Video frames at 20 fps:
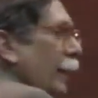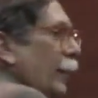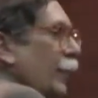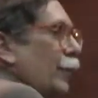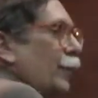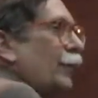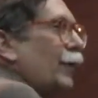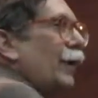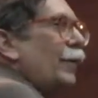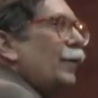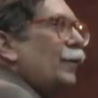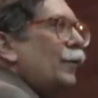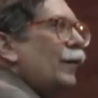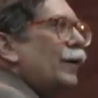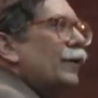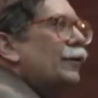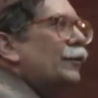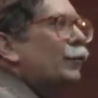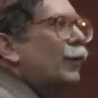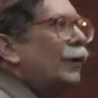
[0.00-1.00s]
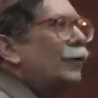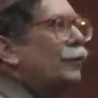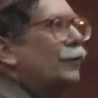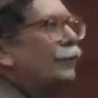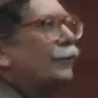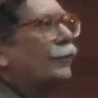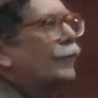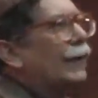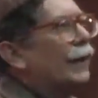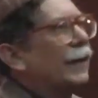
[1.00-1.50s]
So in other words, what you
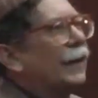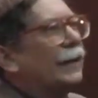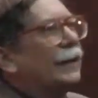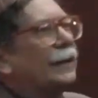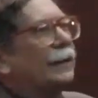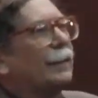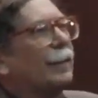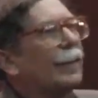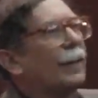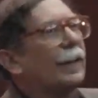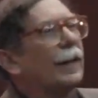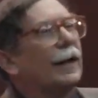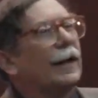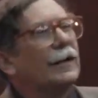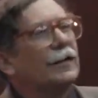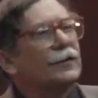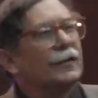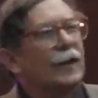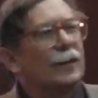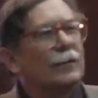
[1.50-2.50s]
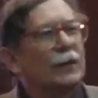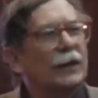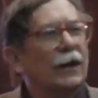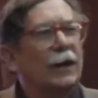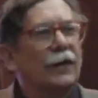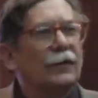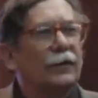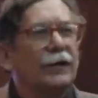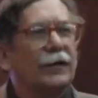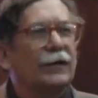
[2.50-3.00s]
find in some
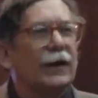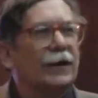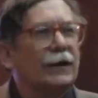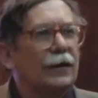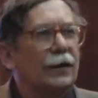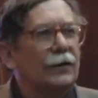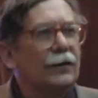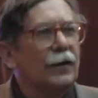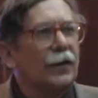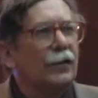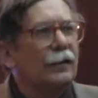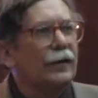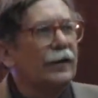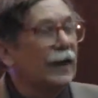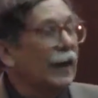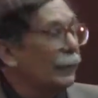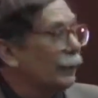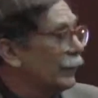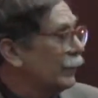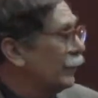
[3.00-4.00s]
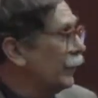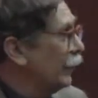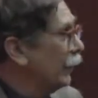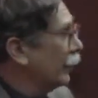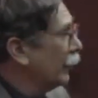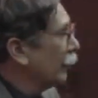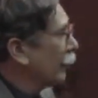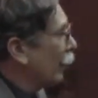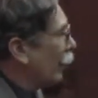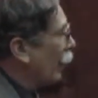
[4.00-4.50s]
countries, I don't know if it happens
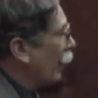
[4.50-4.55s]
here,